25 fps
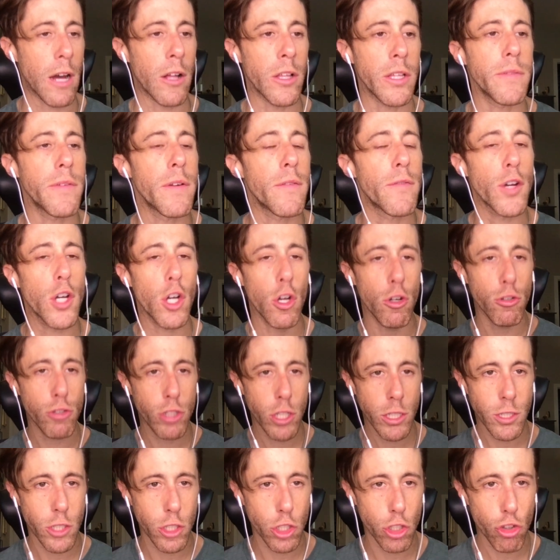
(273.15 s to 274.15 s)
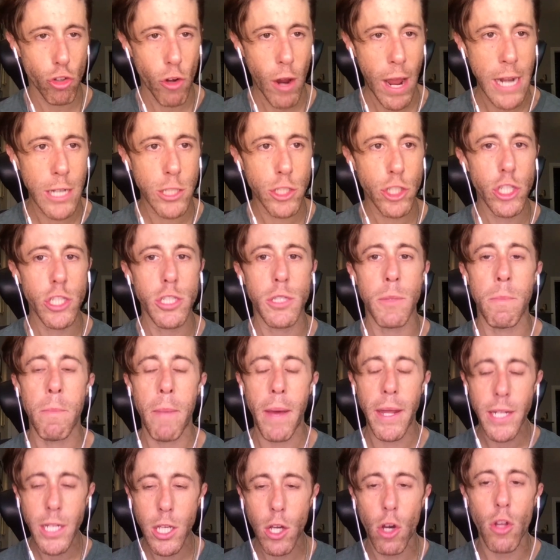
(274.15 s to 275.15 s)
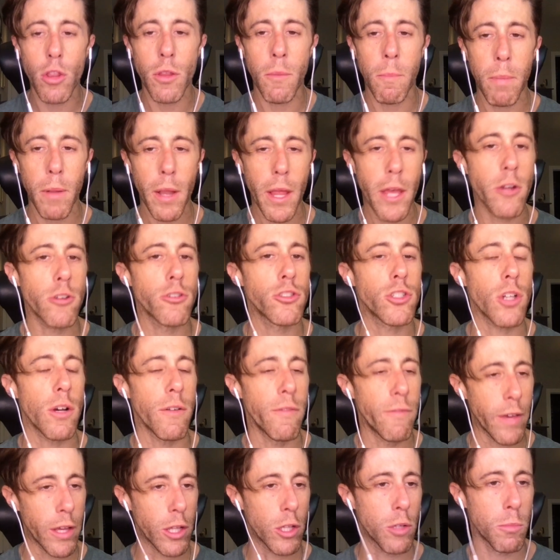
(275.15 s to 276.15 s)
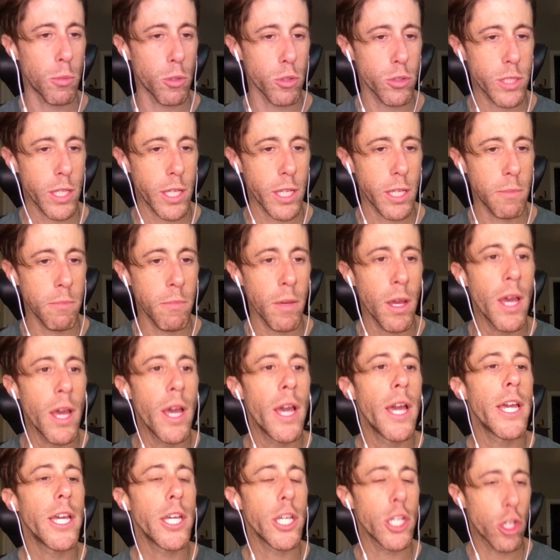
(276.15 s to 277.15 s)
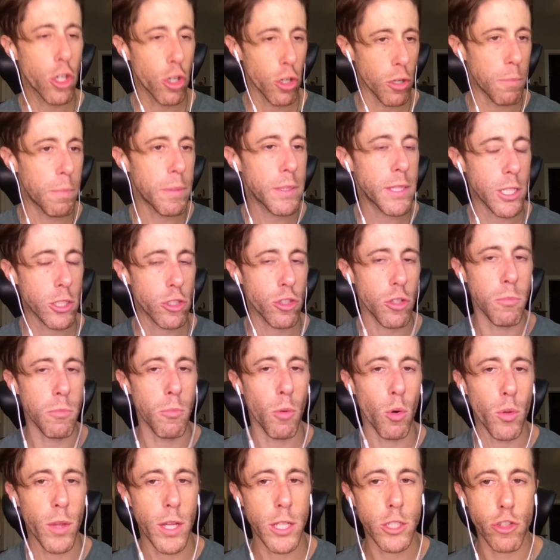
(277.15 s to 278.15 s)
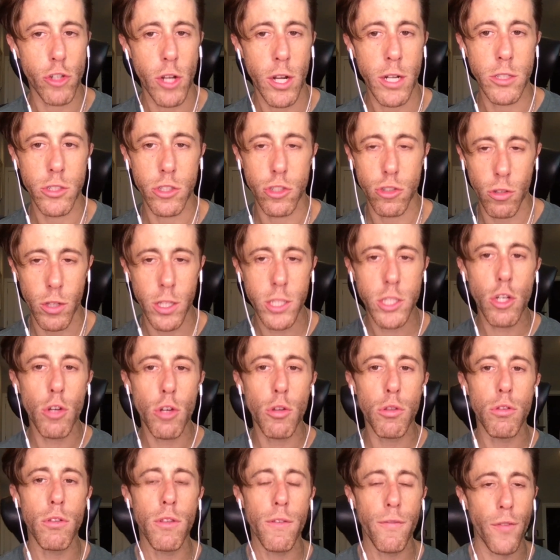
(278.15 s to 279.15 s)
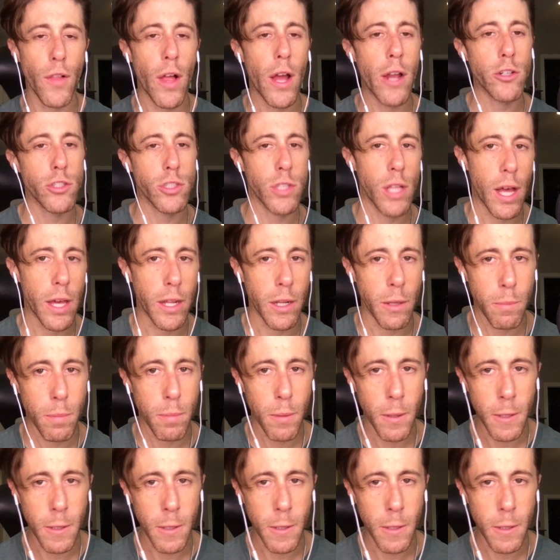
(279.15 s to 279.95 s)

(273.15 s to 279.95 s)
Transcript: Even if a coach has a strategy, depending on the players available to him, he could potentially mold that strategy. So let's go through the Flyers lineup.